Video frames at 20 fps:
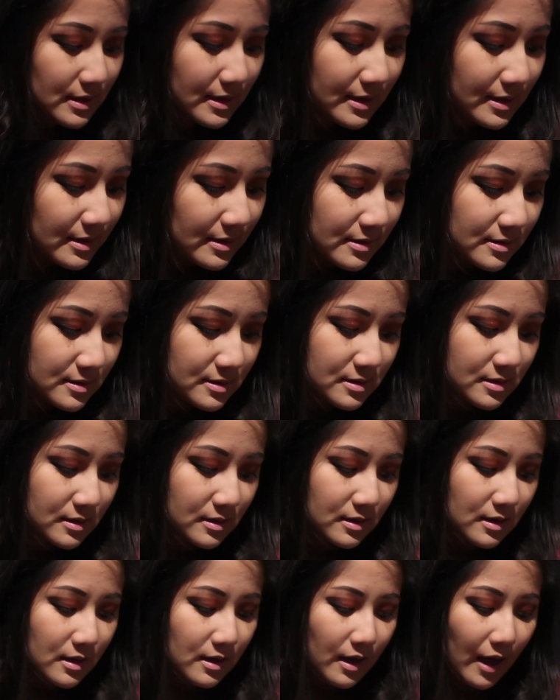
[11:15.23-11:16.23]
is
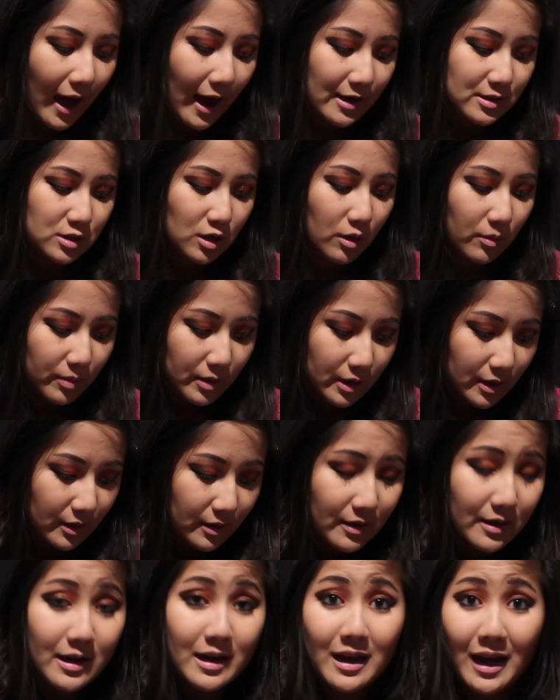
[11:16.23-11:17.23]

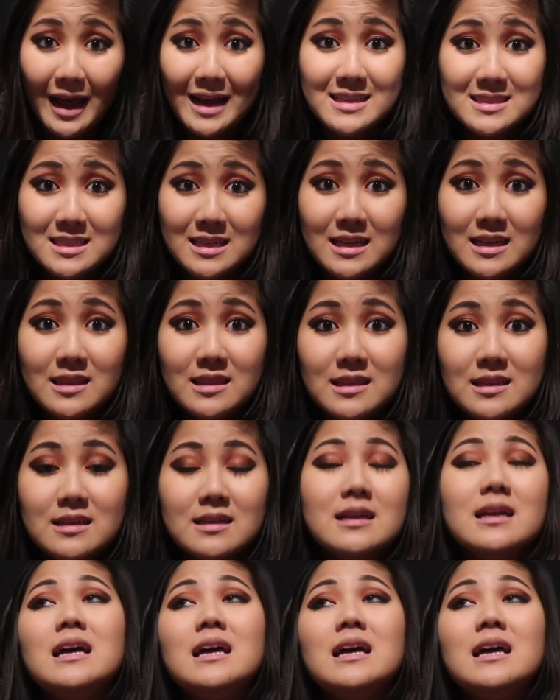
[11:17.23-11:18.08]
October 19th,